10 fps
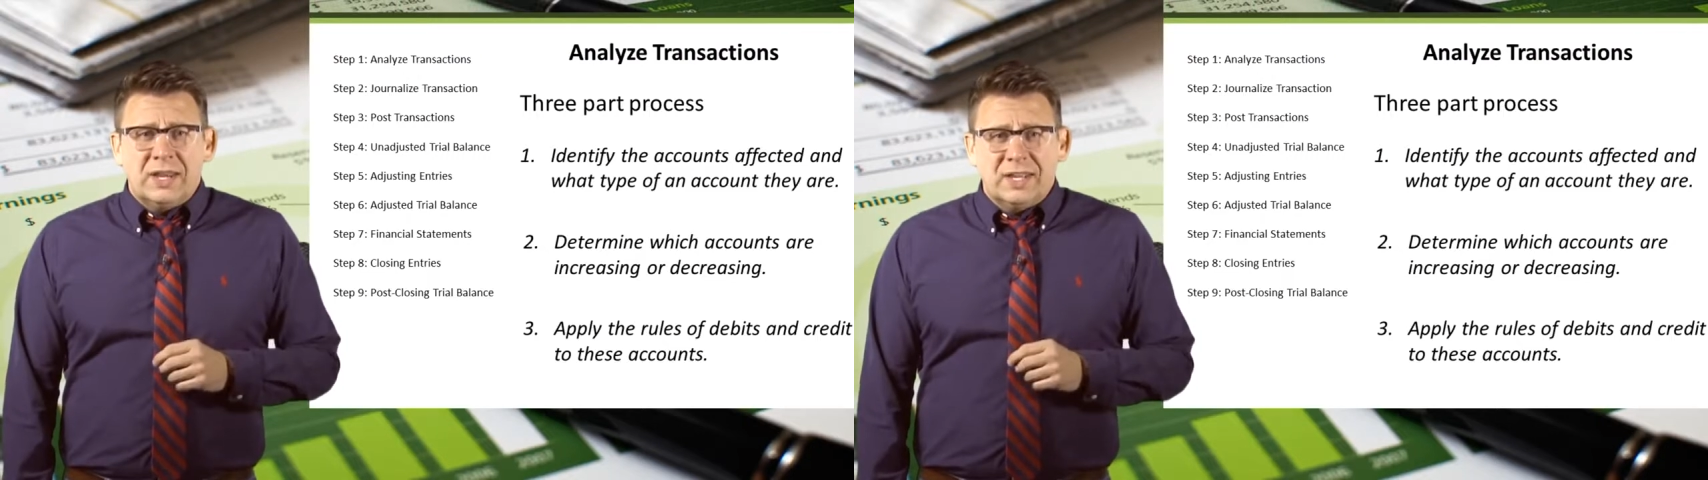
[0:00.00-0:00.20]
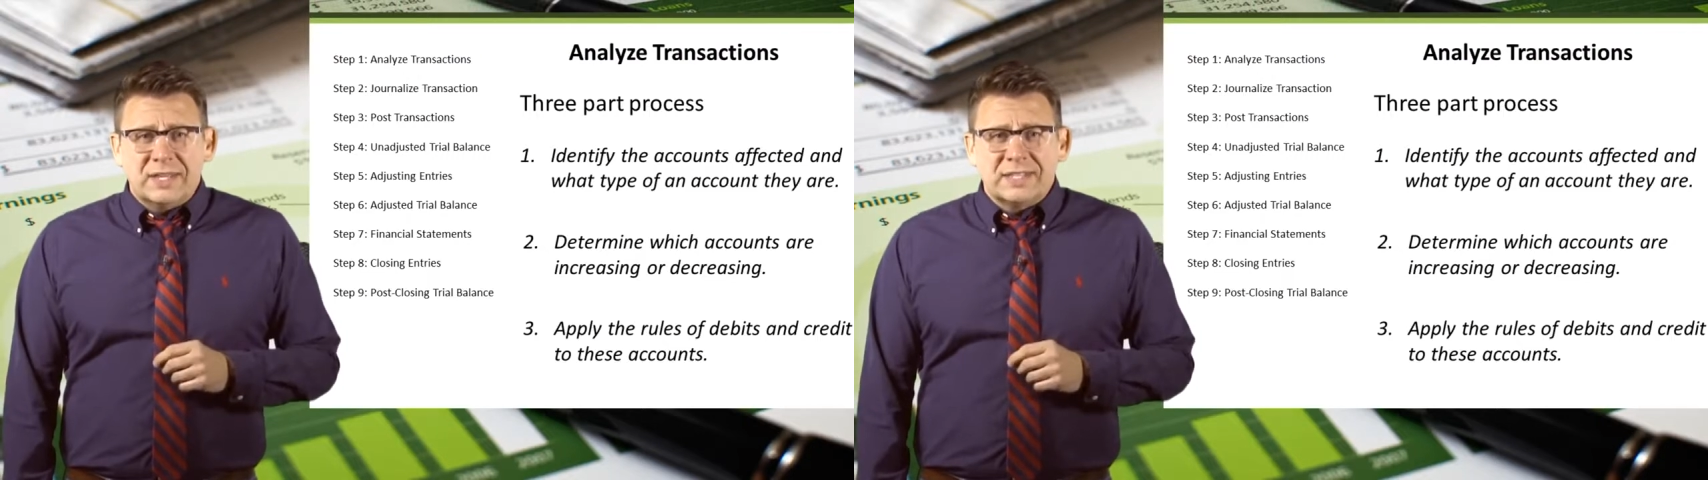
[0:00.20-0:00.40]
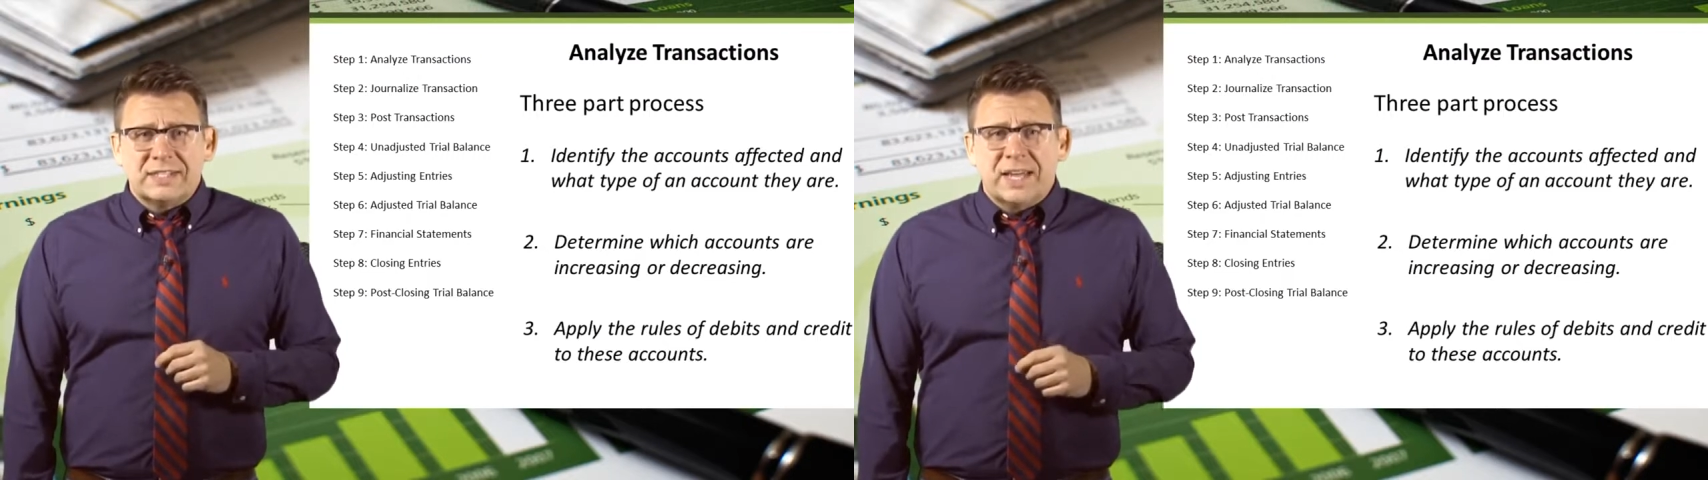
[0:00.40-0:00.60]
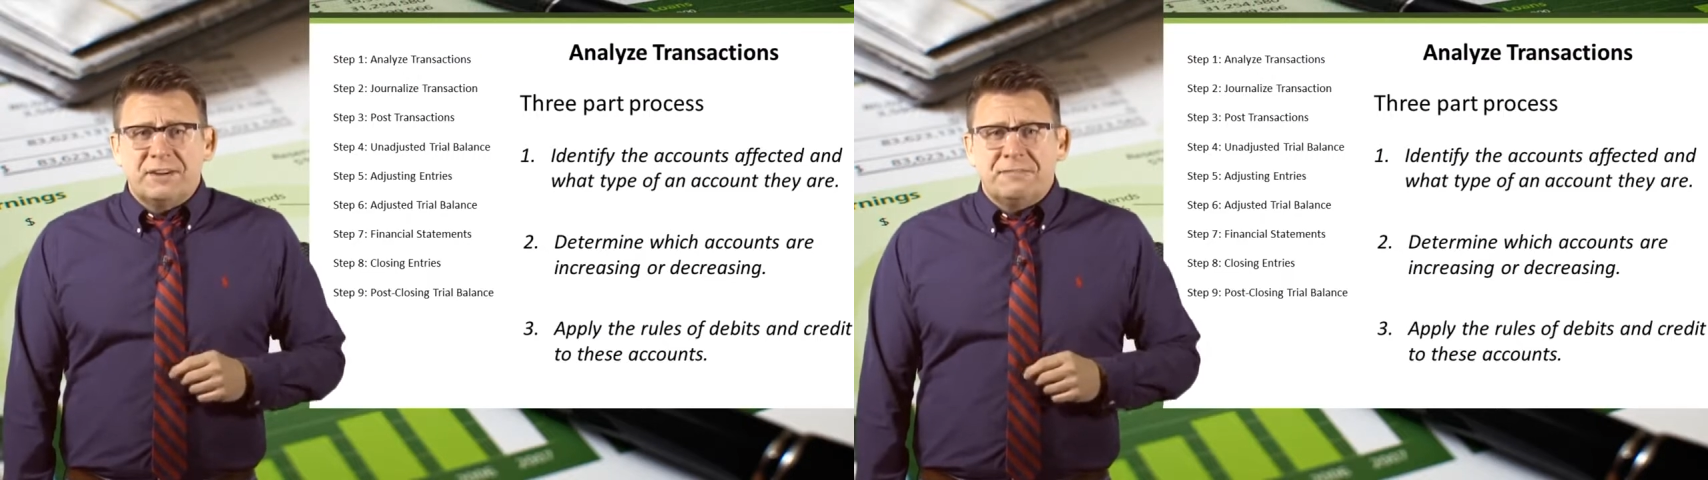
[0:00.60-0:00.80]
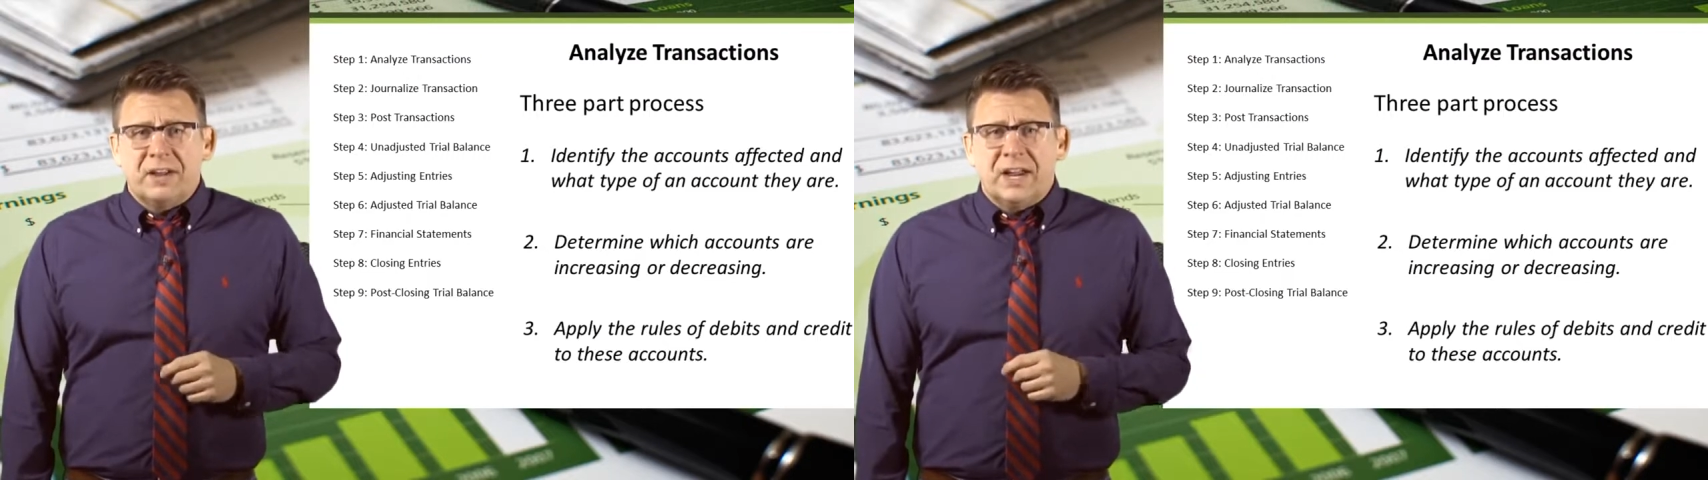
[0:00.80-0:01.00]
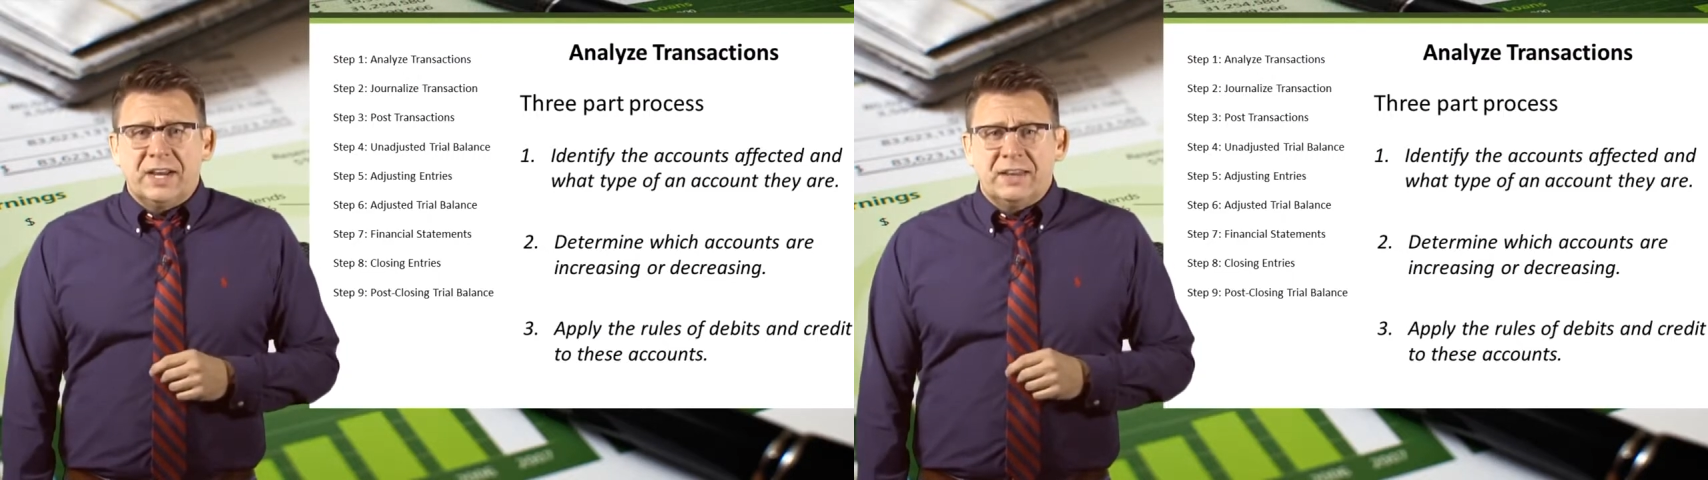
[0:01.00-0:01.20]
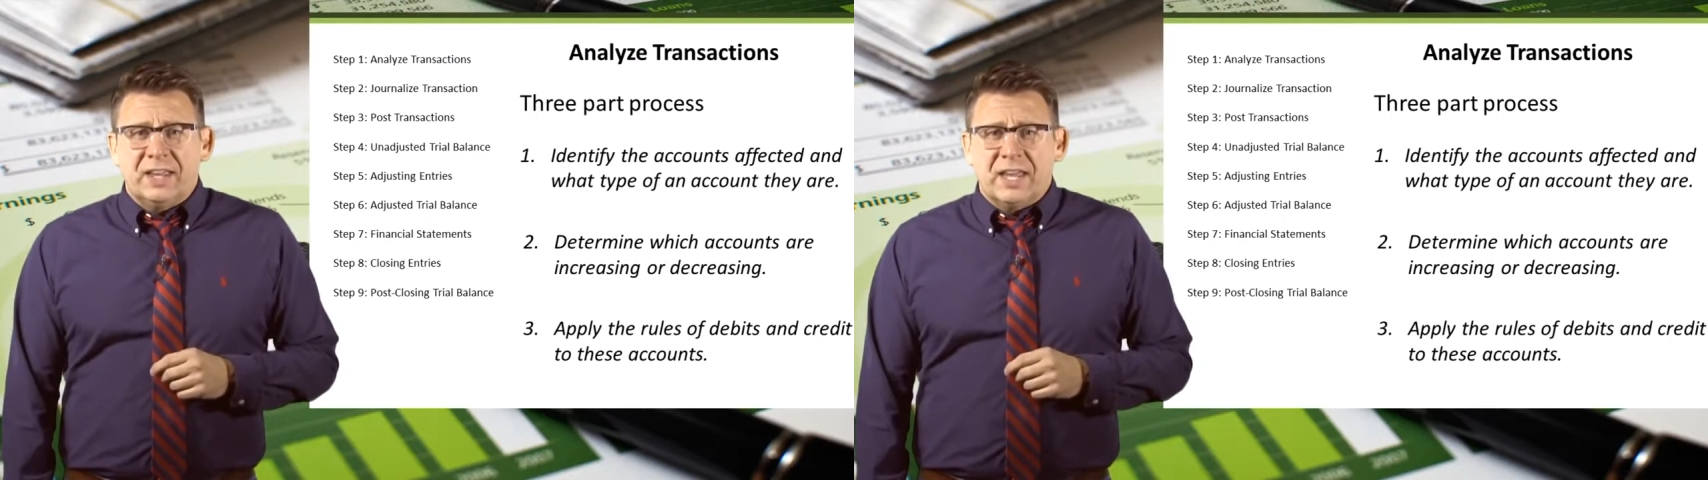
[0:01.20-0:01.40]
is identifying the